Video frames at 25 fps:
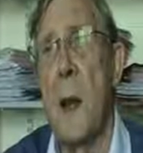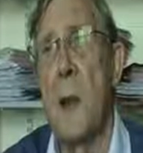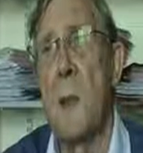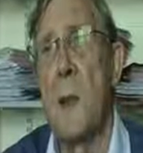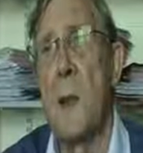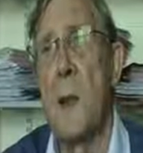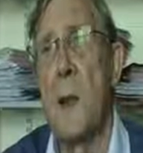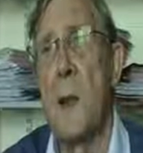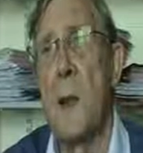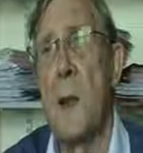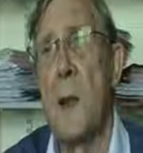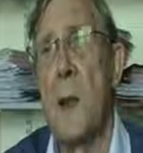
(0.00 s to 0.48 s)

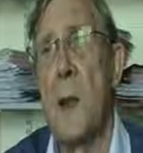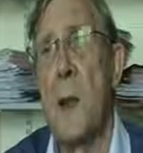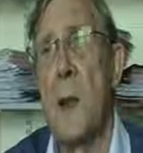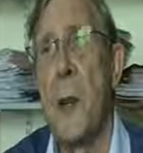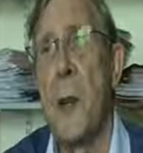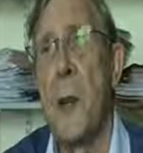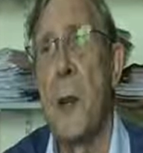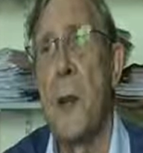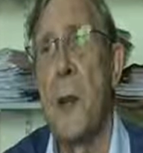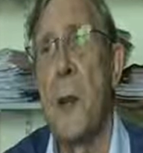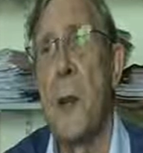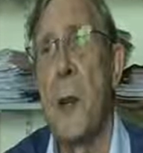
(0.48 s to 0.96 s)
language
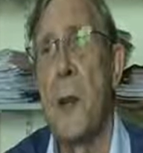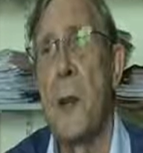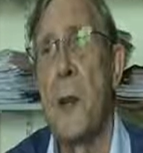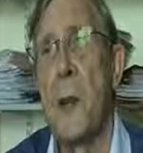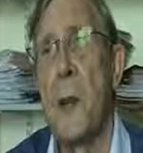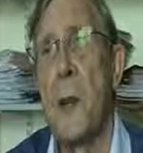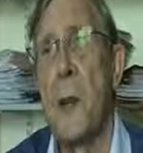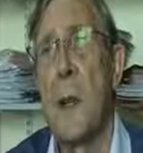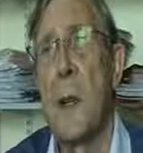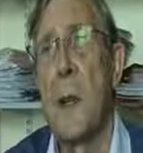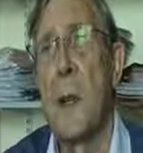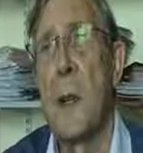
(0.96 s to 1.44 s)
teaching in
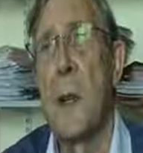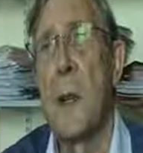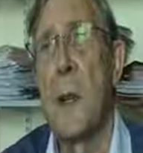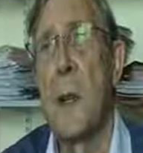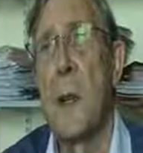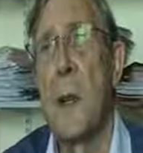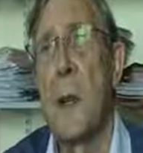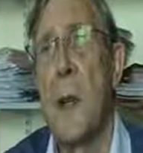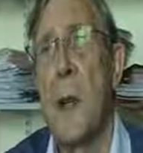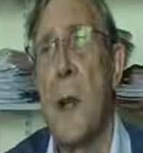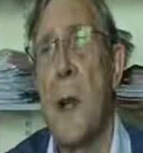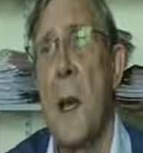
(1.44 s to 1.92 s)
large
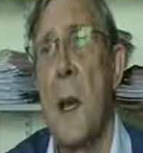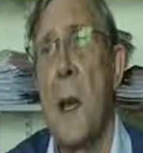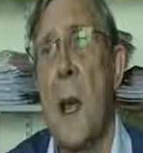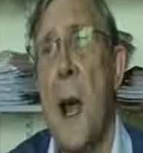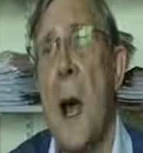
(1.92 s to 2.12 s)
classes.